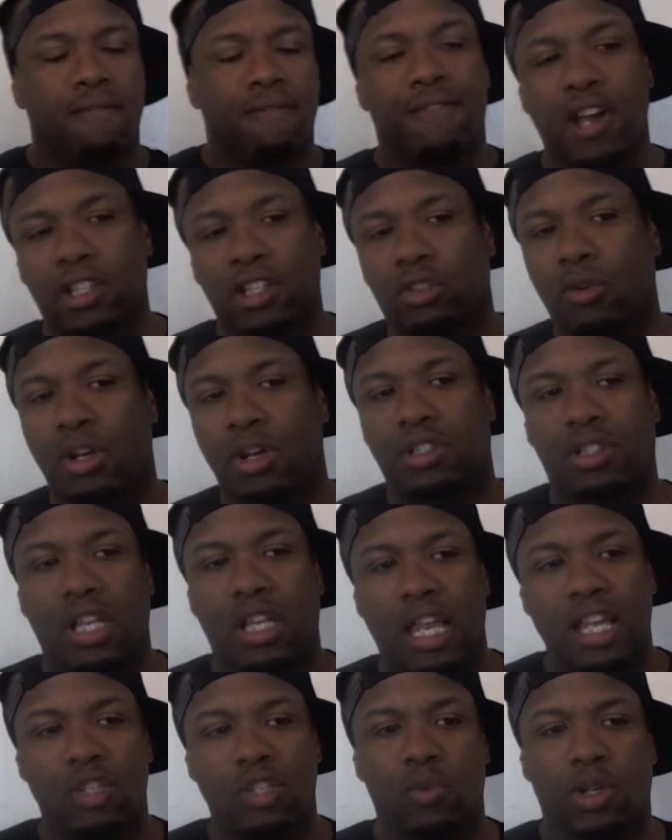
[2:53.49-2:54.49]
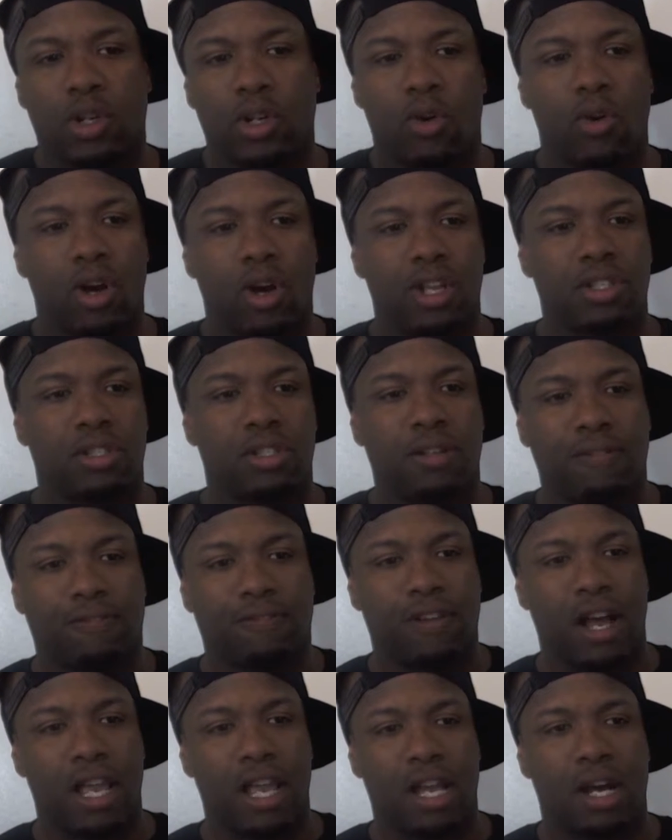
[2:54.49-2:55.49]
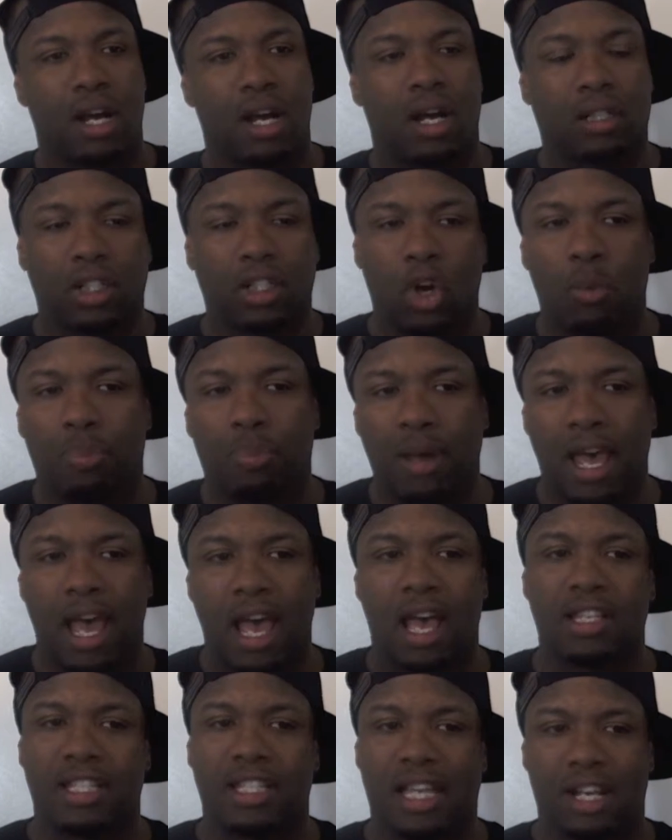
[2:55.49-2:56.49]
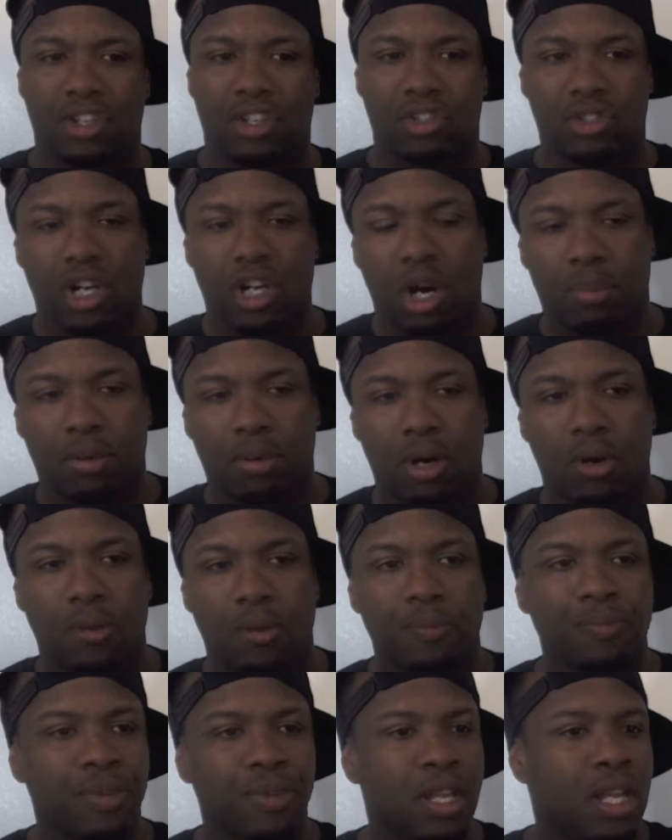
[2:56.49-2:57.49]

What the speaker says: Victor Ortiz went on to fight Lopez. He got his jaw broke.